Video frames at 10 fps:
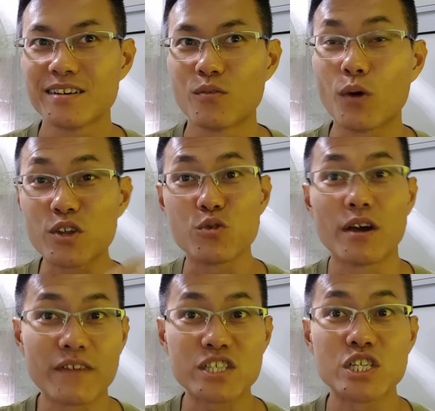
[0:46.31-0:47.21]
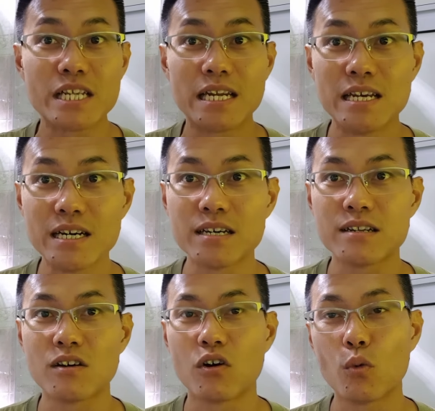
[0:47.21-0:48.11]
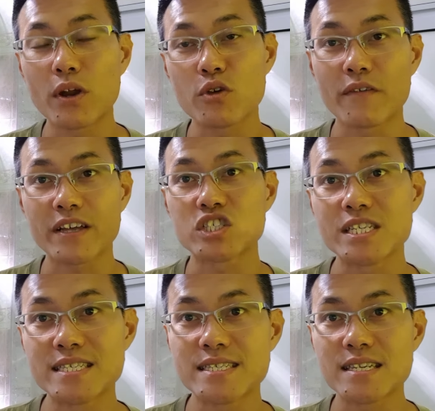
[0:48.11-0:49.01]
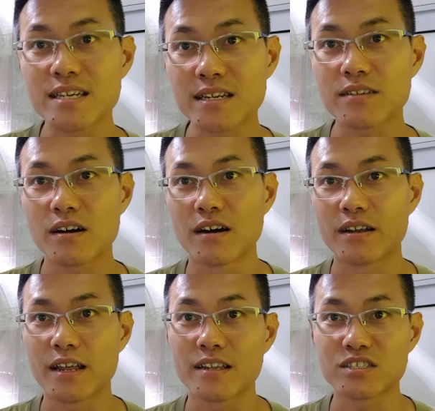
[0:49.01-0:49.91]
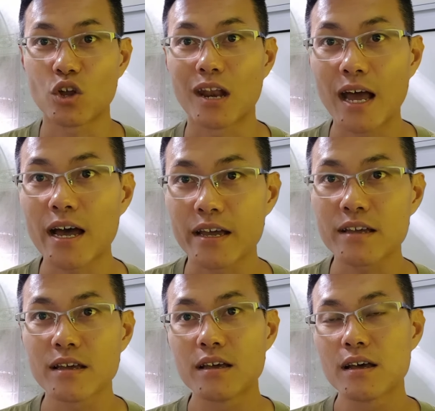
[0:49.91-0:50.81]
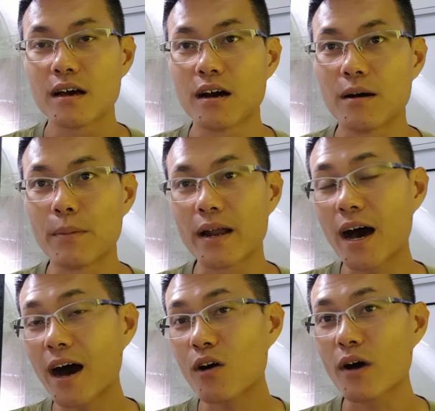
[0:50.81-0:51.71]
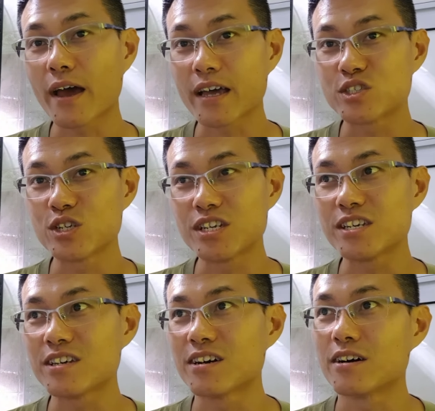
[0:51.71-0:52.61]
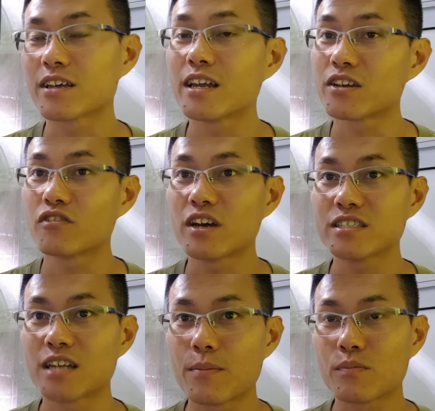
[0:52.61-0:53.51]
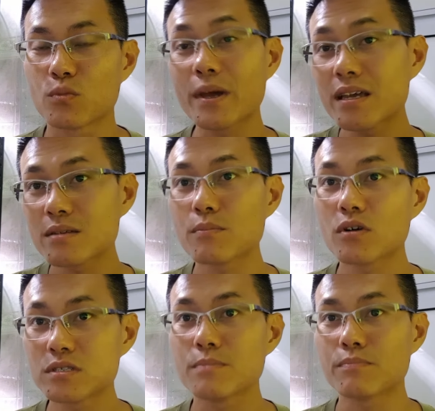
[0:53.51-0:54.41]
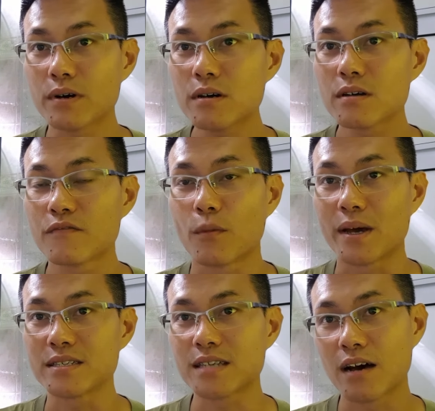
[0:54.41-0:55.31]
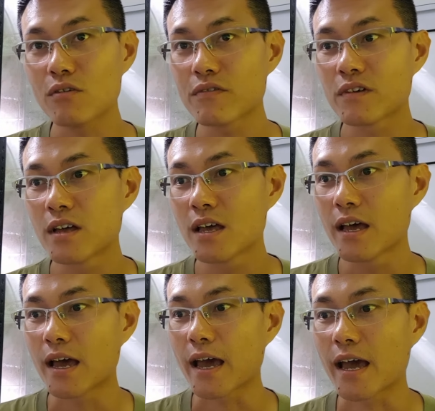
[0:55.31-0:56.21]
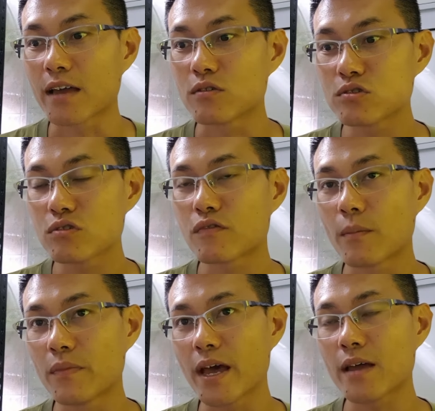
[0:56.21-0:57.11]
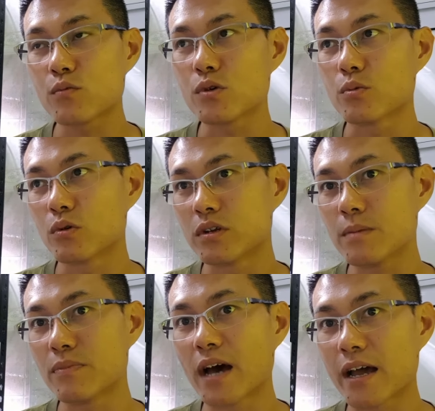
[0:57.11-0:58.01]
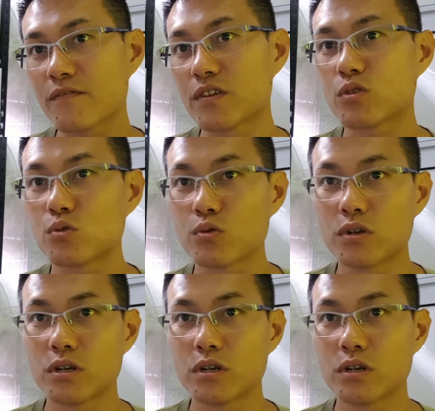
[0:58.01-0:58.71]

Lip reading: what you have actually learned or what you have actually seen that is online, but how I actually categorize them to make it more simple for myself. And also from then we will deep dive into